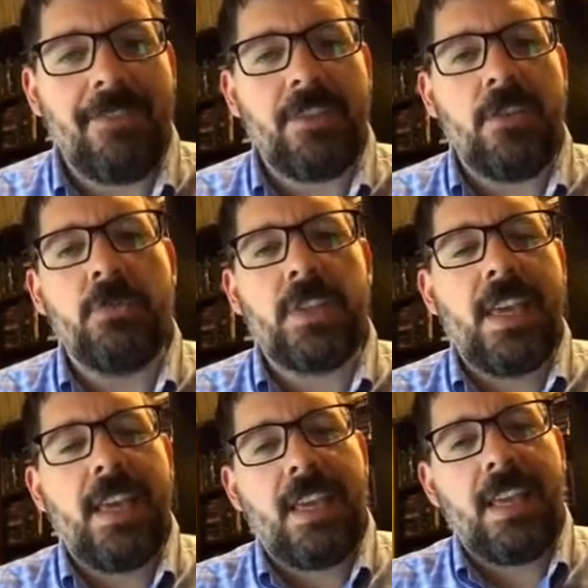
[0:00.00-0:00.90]
to use
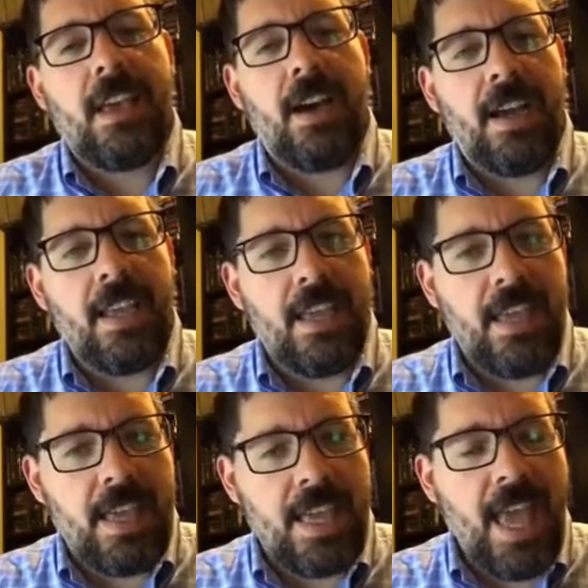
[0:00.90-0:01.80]

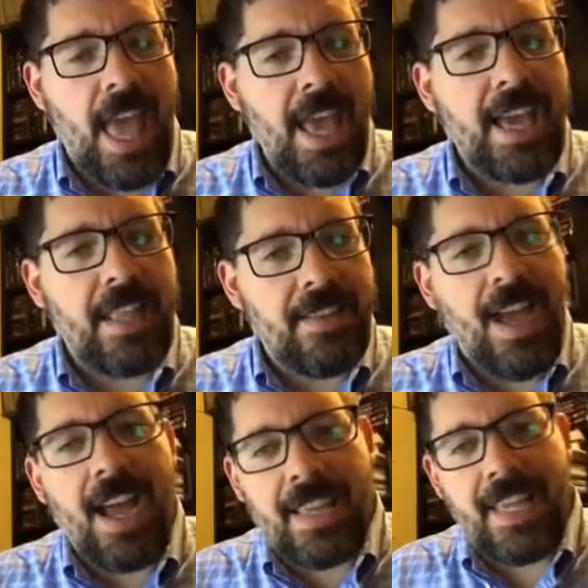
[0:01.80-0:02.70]

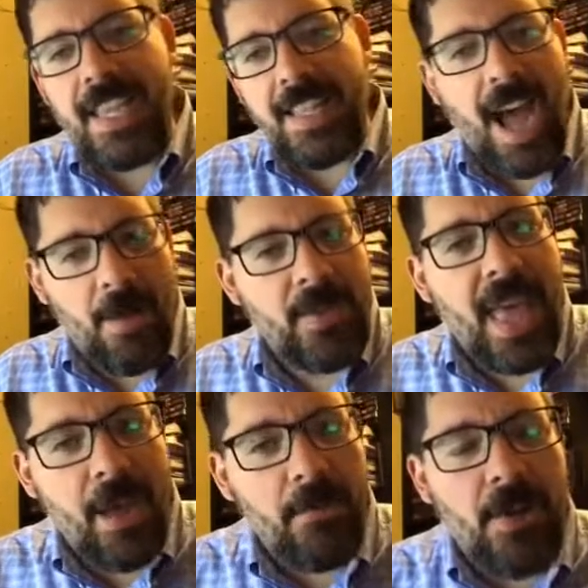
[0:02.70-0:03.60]

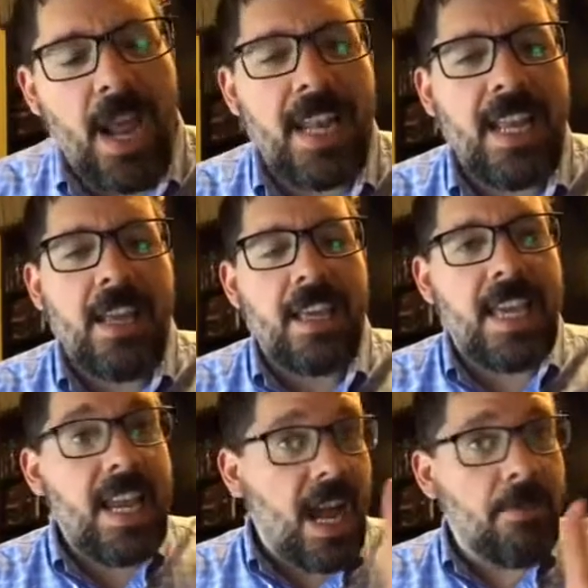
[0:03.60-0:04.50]
enc.key.pem, right?
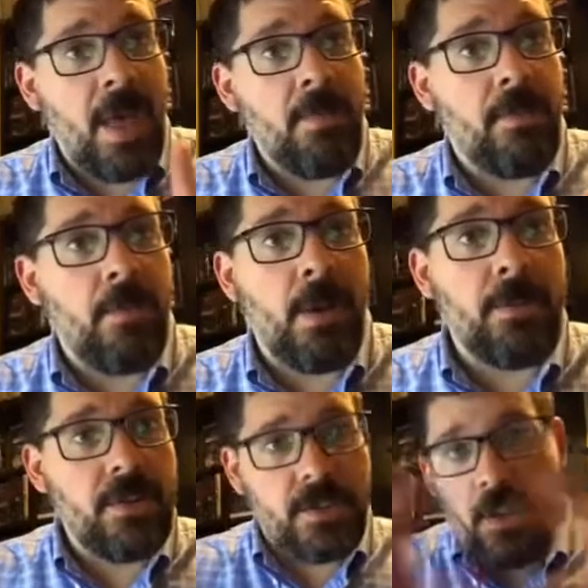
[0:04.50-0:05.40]
Key.pem, if you
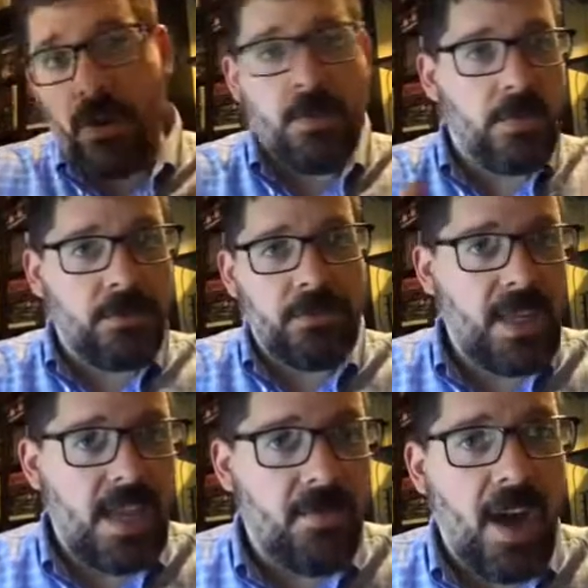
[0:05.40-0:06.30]
remember, is the whole
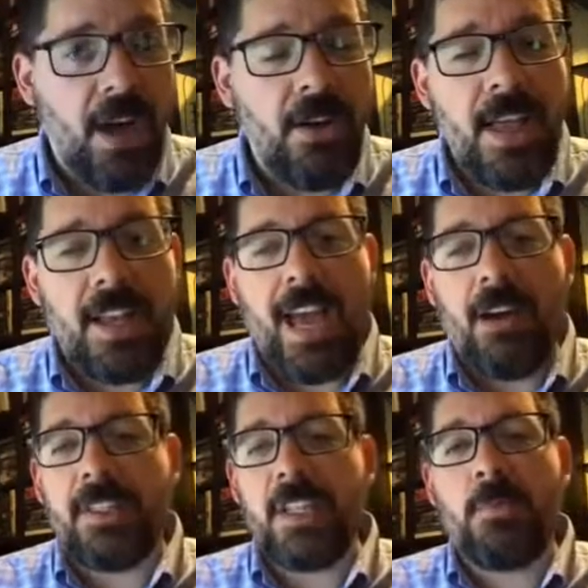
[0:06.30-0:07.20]
key file. Now,
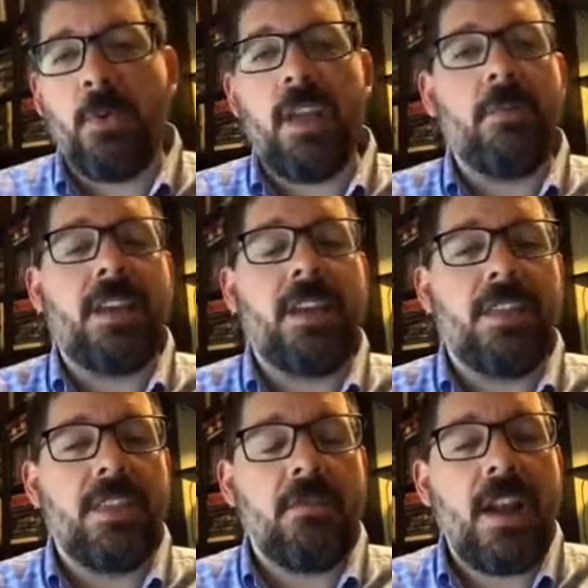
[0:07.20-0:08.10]
at this point, we could
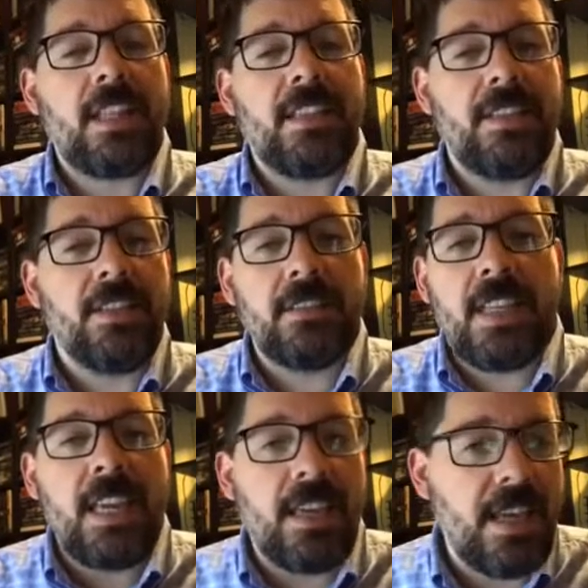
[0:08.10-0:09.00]
theoretically
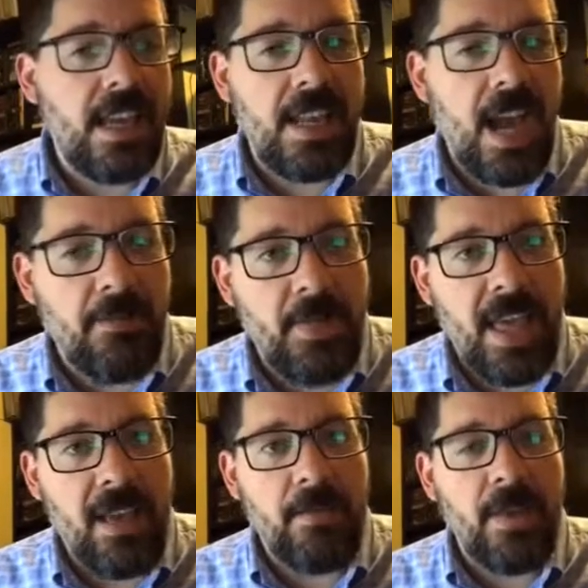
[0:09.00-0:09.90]
delete
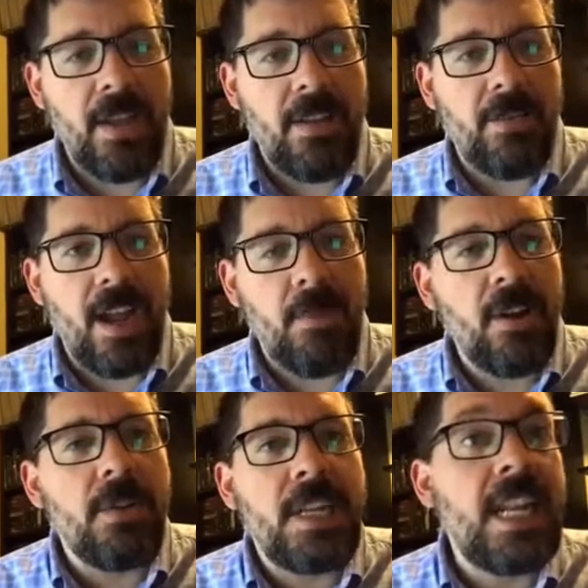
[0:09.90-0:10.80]
key.pem, right? We
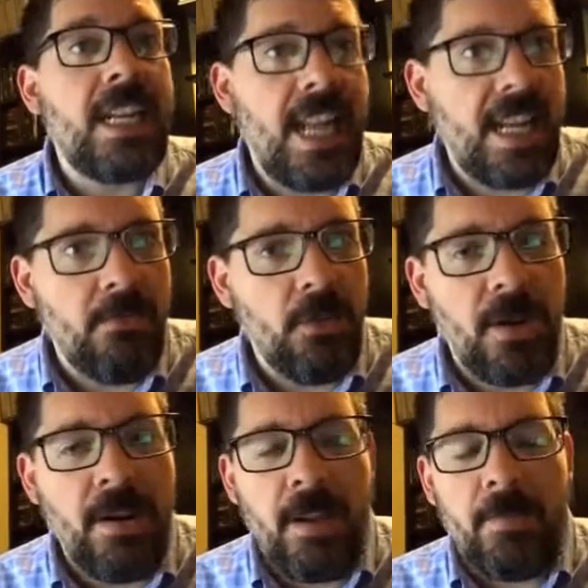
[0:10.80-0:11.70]
don't need it
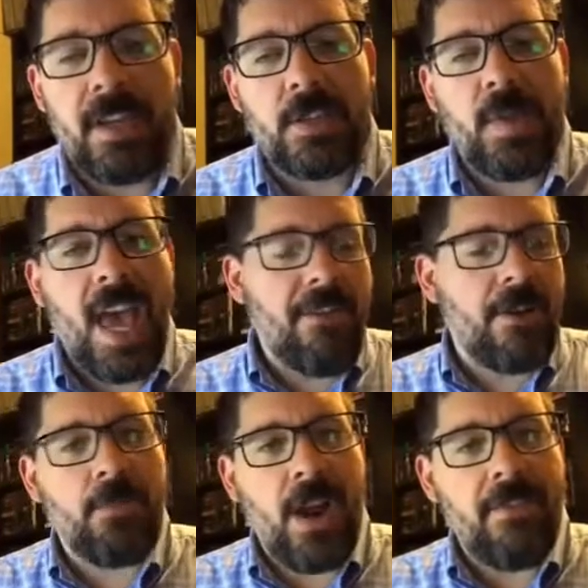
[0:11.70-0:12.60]
anymore because we have
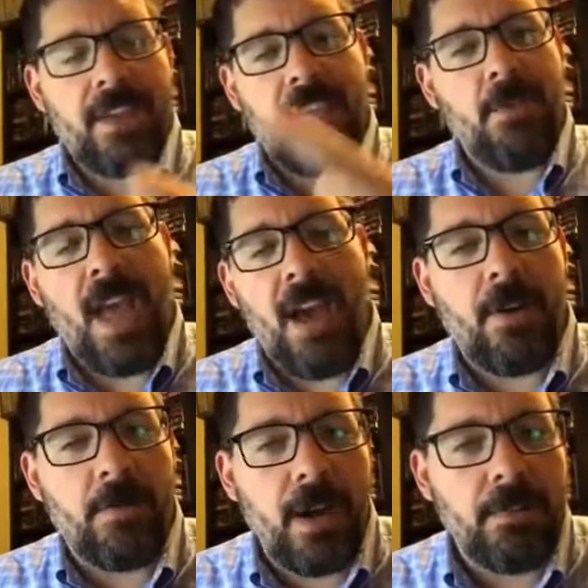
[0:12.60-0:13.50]
our private key, we have
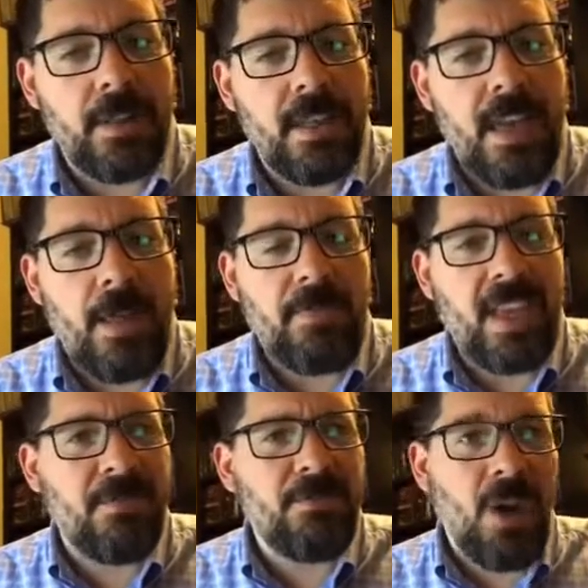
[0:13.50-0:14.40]
our public key,
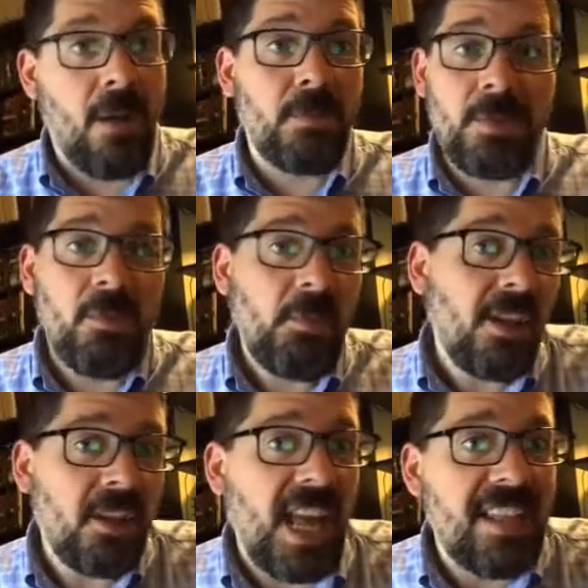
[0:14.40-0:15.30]
and probably would be a
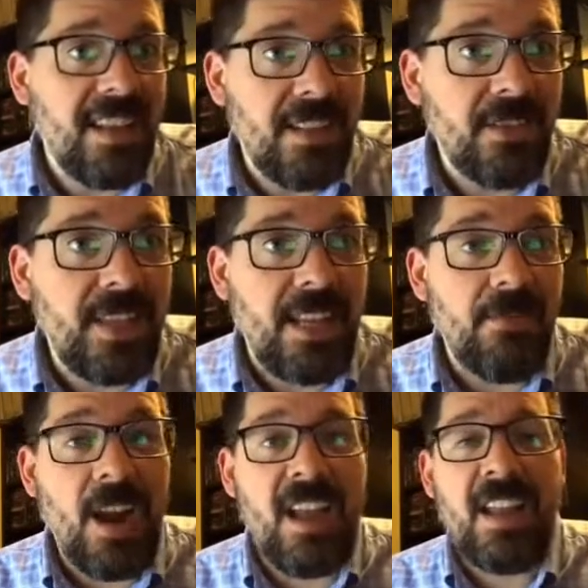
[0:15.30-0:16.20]
good idea to delete it,
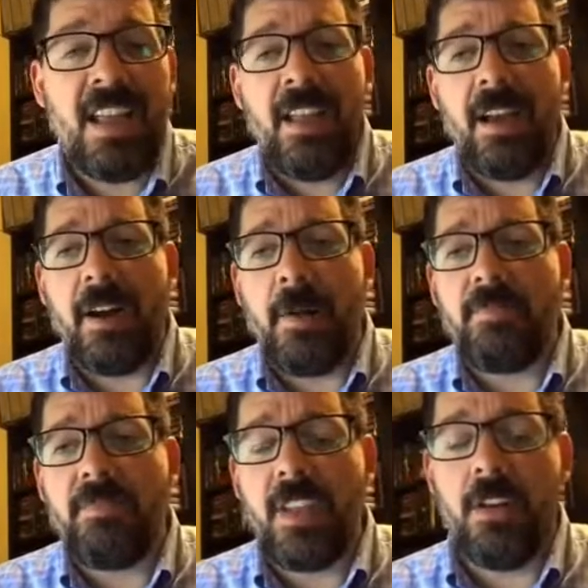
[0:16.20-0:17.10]
right?
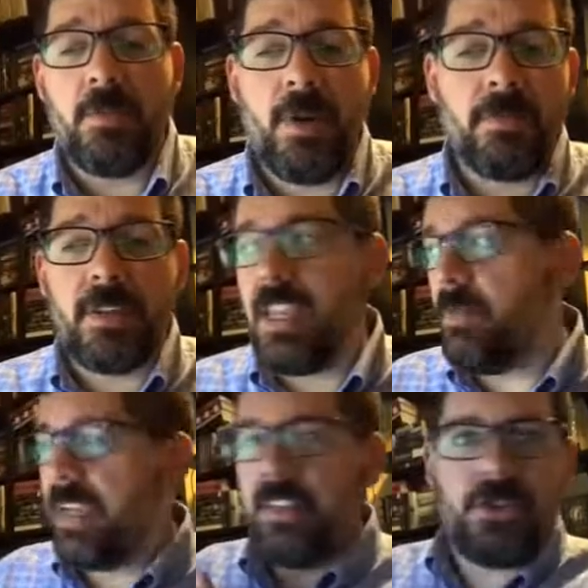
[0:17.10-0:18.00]
The public key
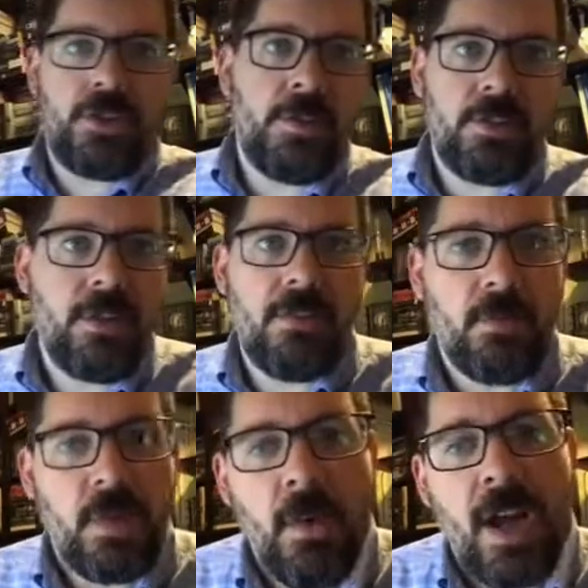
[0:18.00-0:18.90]
we could distribute to whoever
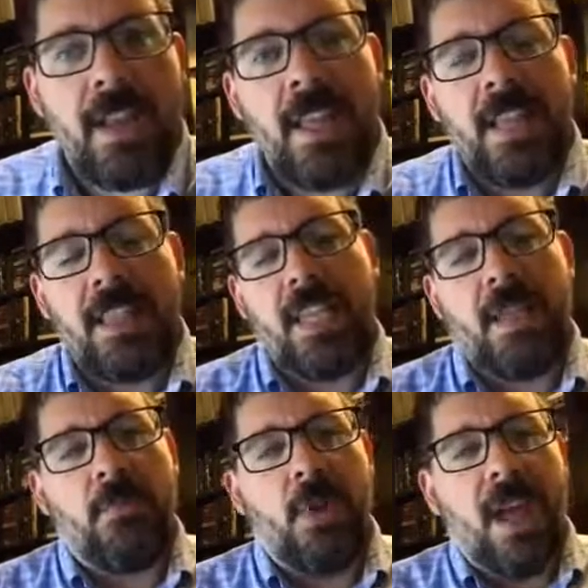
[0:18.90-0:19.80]
we want.
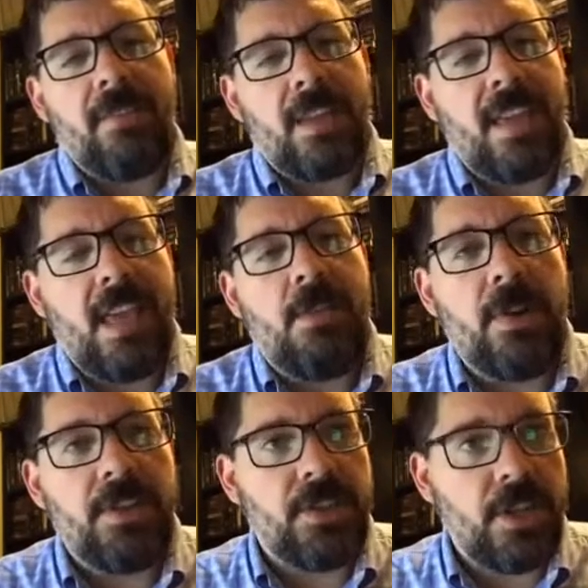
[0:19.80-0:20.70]
The private key,
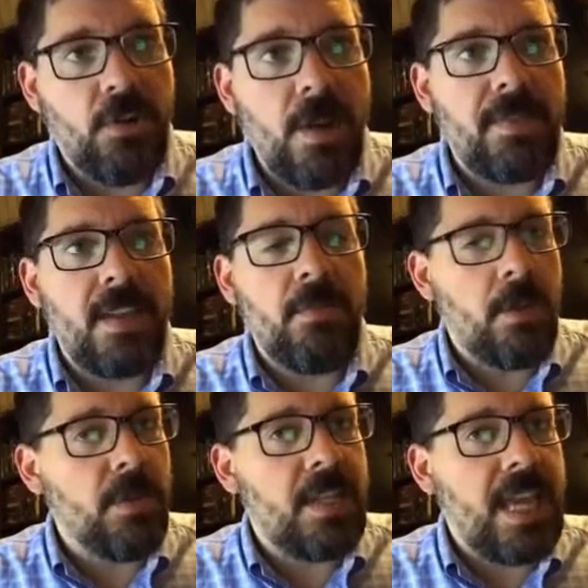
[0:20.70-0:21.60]
which is encrypted, we
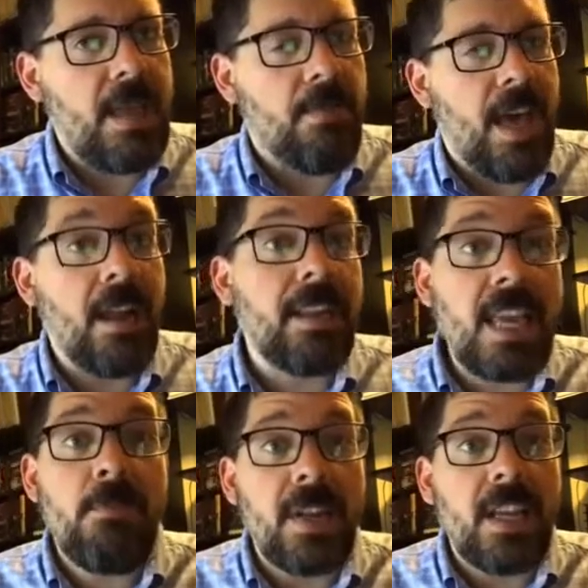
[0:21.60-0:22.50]
would keep it
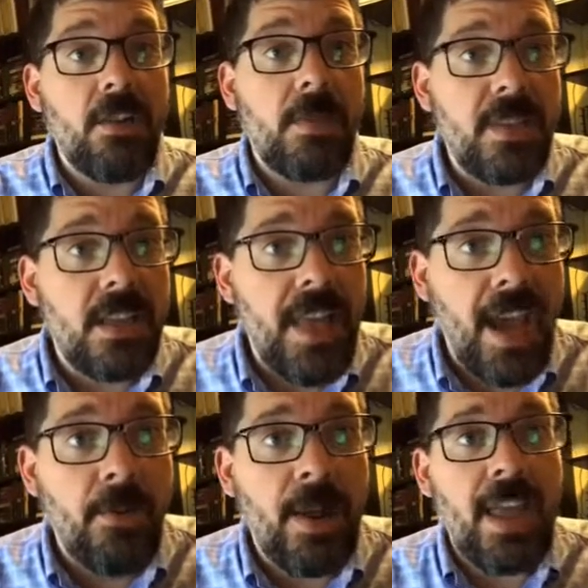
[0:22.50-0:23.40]
encrypted.
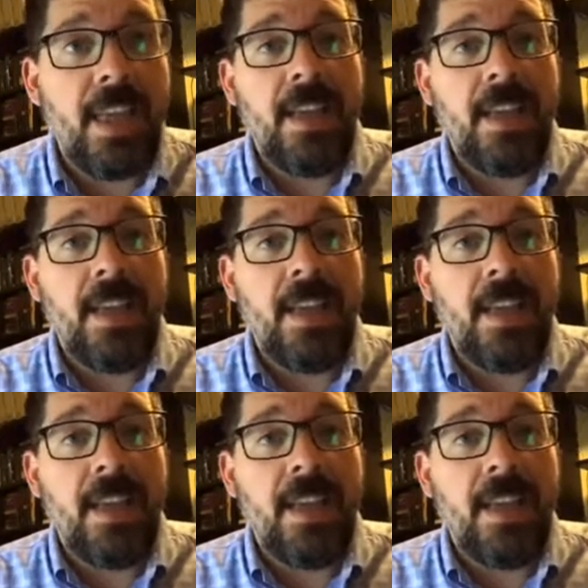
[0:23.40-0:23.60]
That way,